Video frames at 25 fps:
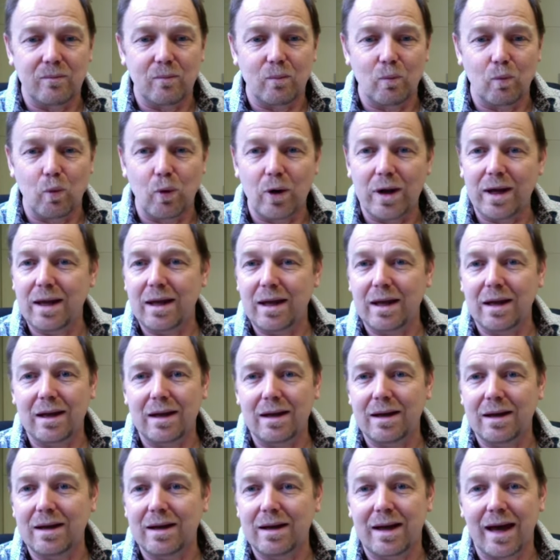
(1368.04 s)

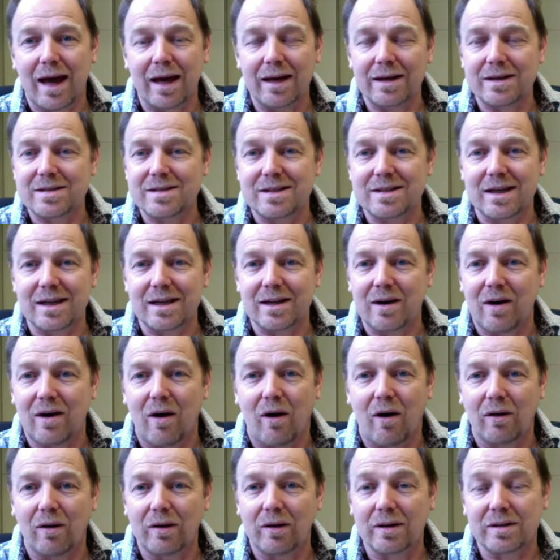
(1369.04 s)
we get sick
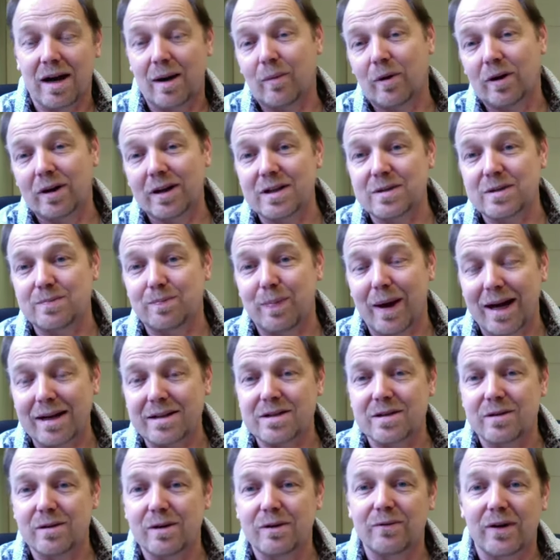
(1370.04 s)
all the time, or at least
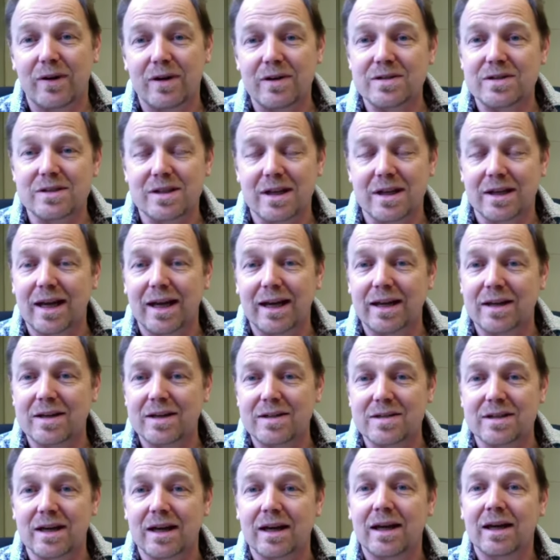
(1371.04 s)
bacteria and viruses that can get
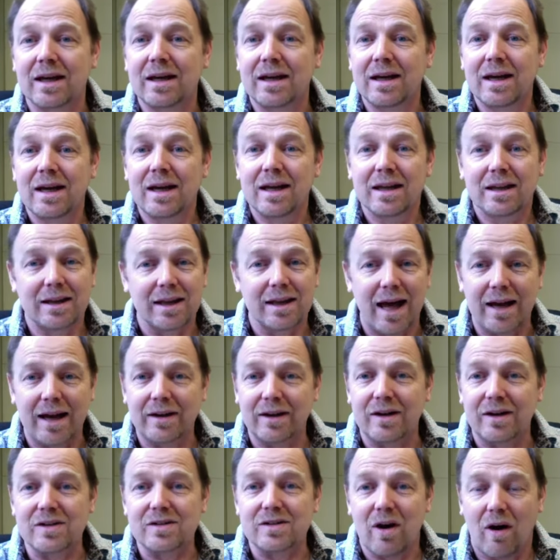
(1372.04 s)
us sick land
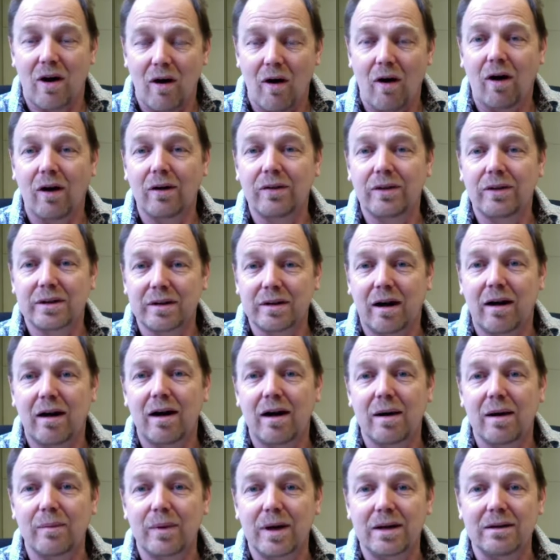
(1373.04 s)
on us all the
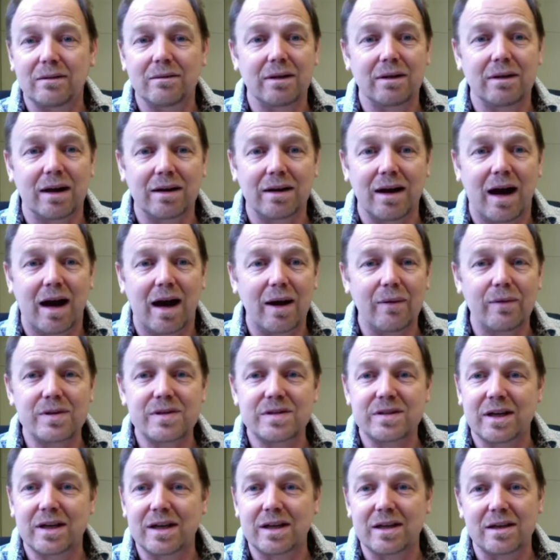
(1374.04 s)
time. And, and I would
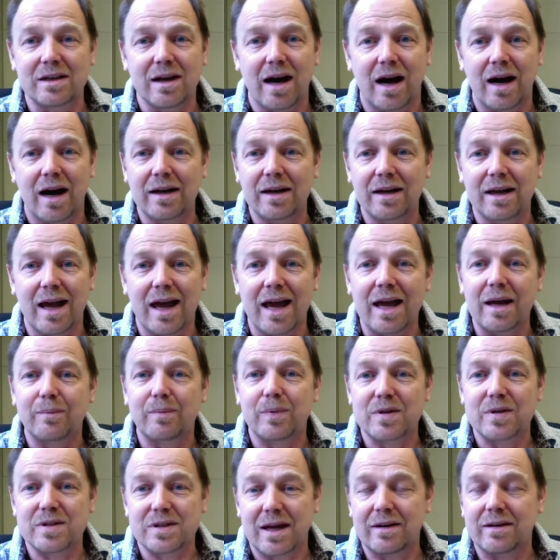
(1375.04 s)
say 98%
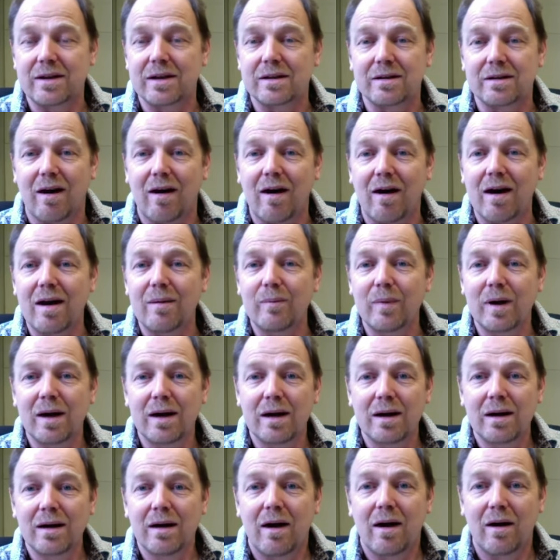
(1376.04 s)
of the time,
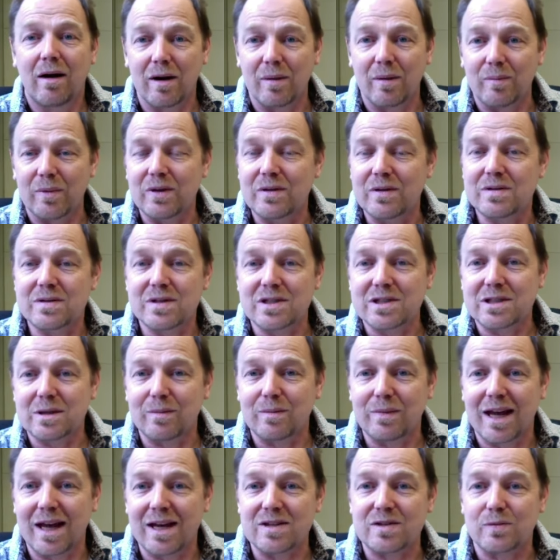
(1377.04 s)
our immune system
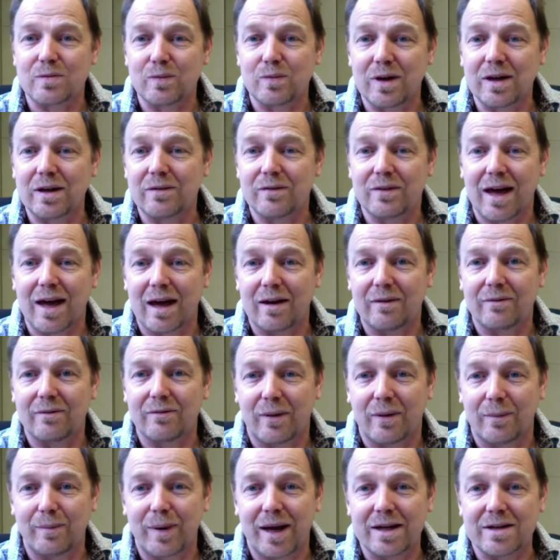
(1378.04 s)
gets rid of that
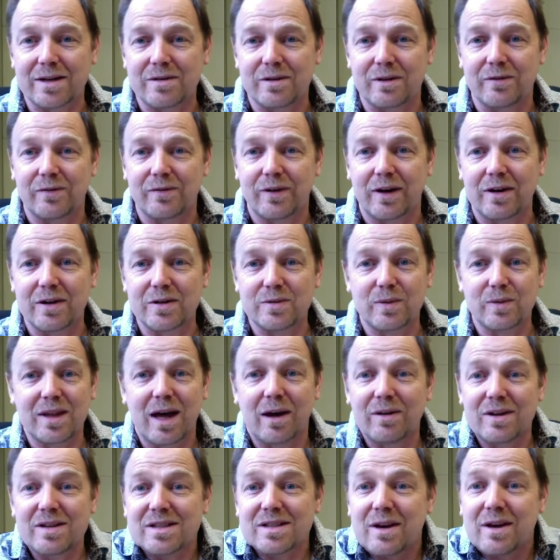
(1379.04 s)
bacteria virus
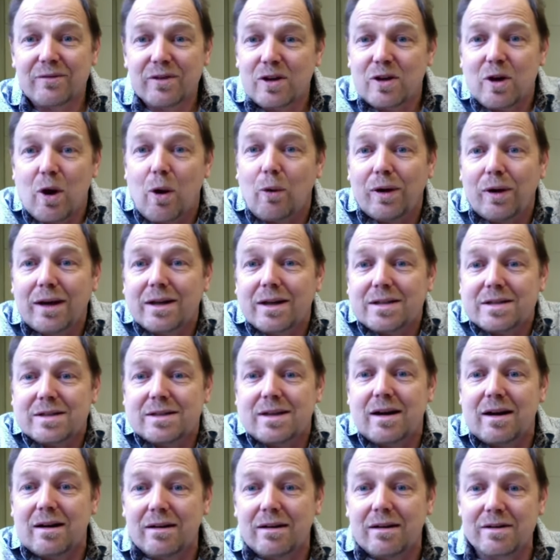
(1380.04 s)
without us ever knowing it's
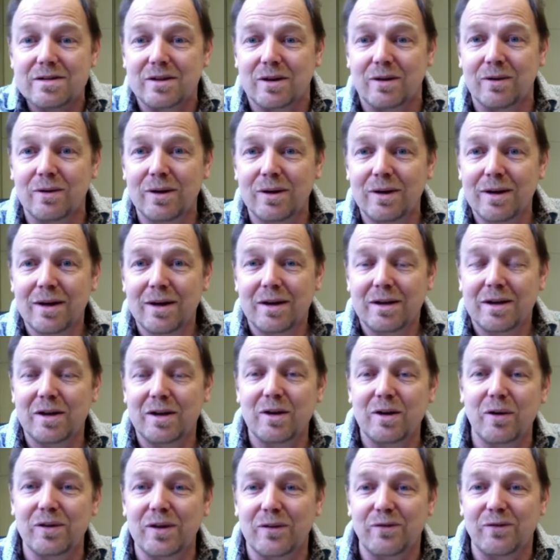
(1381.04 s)
there. So, you
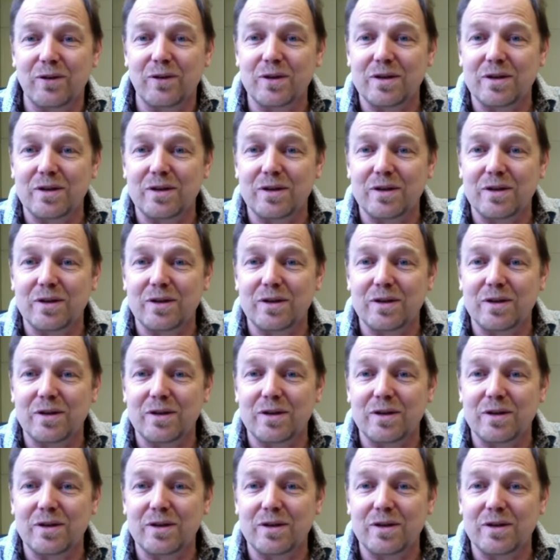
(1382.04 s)
know, the few